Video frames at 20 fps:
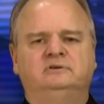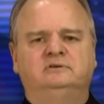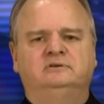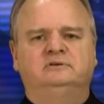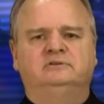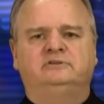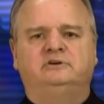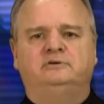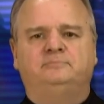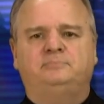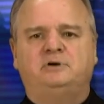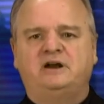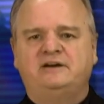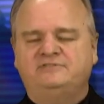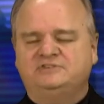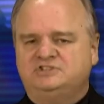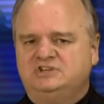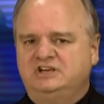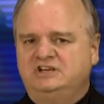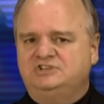their
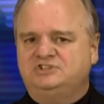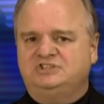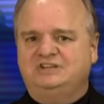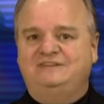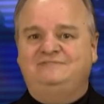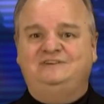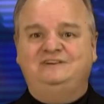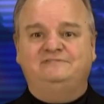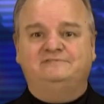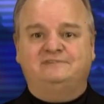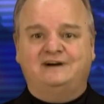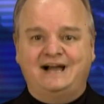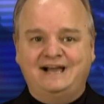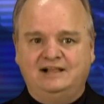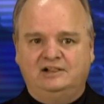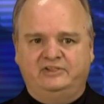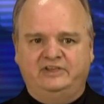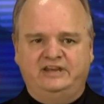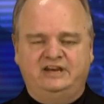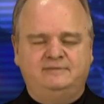privacy and safety
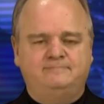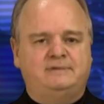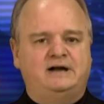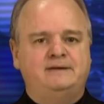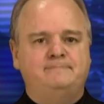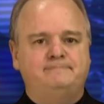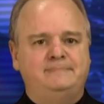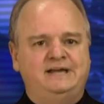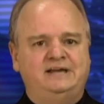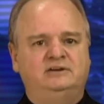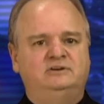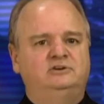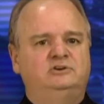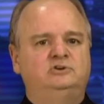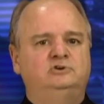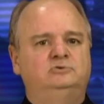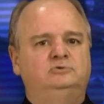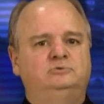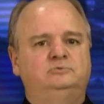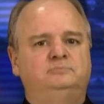violated by men
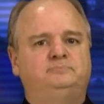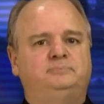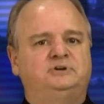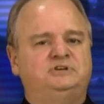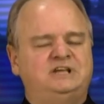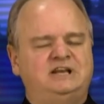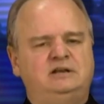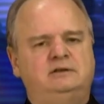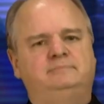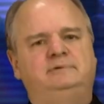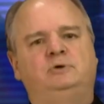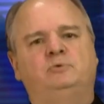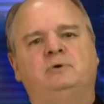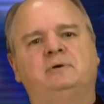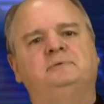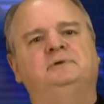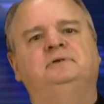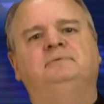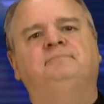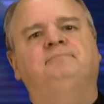who pretend to be women.